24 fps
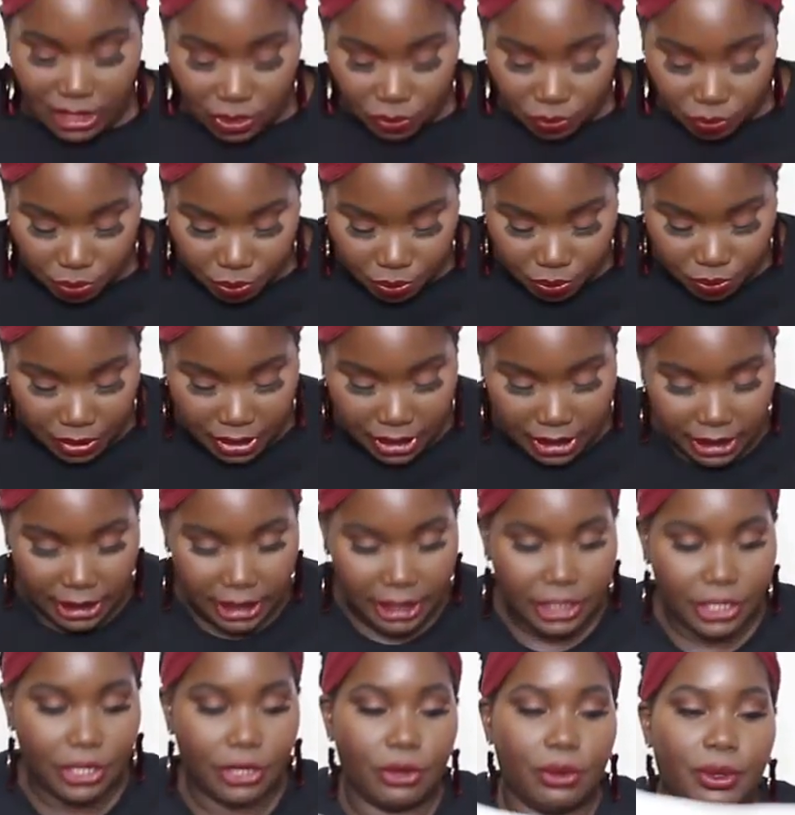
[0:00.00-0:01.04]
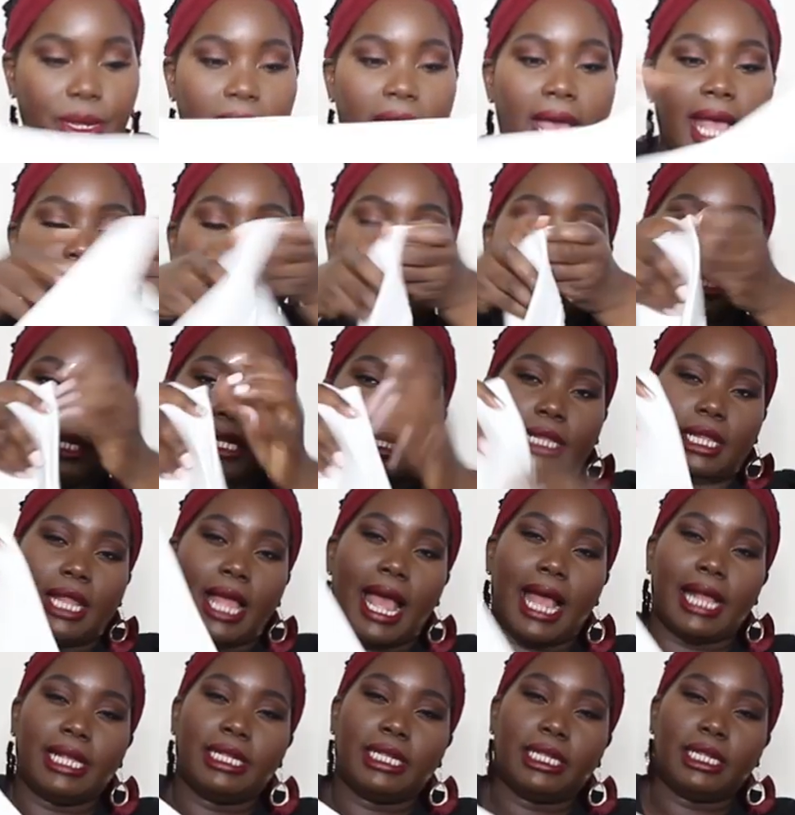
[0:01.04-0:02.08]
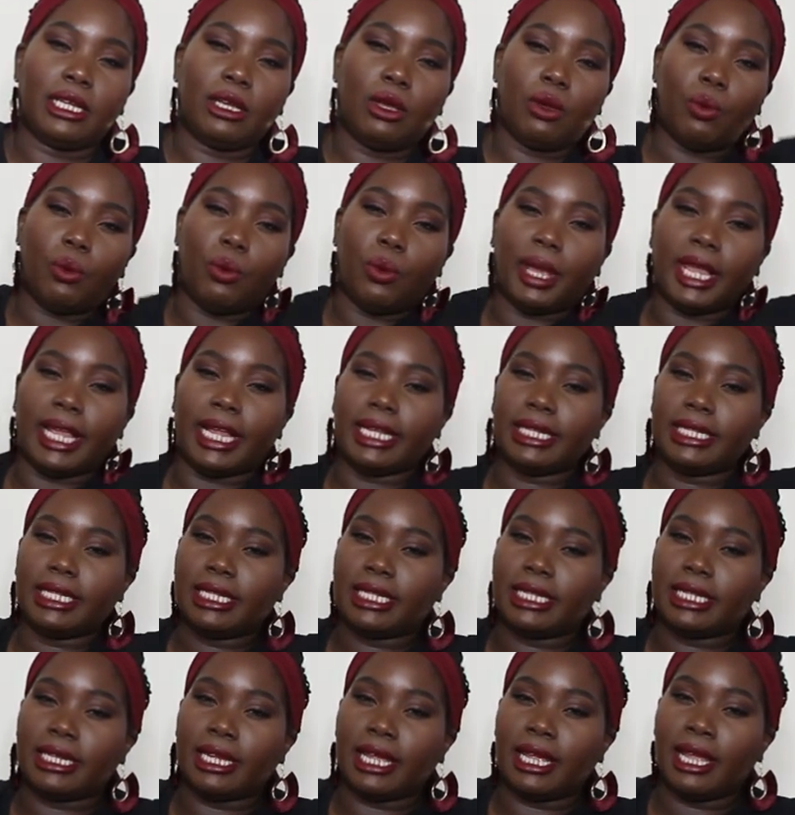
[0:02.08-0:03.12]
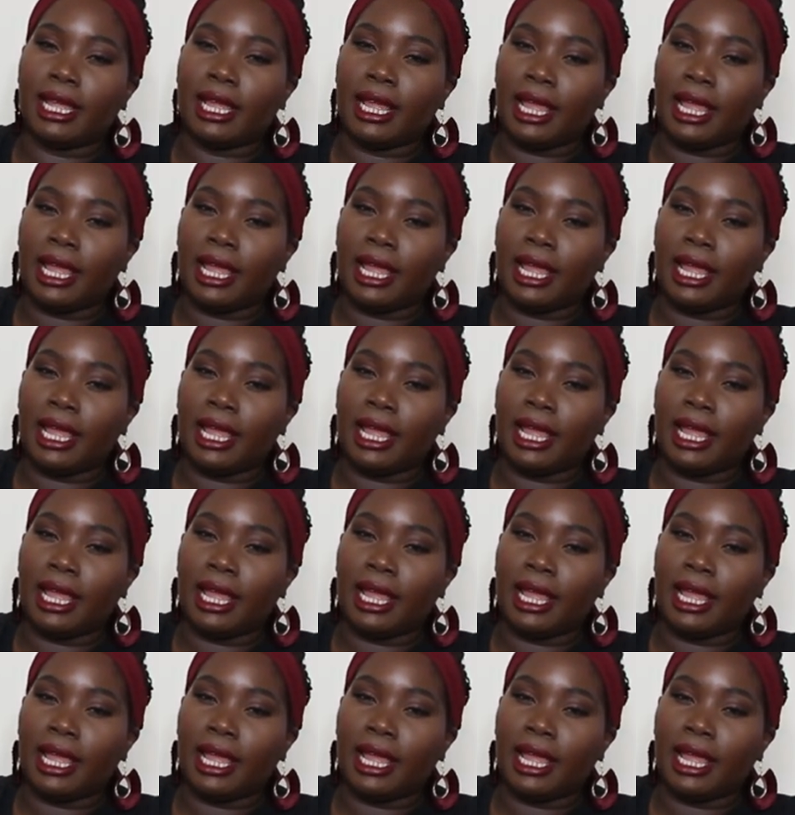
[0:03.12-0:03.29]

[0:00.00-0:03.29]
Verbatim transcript: It's really cute. It has an elastic waist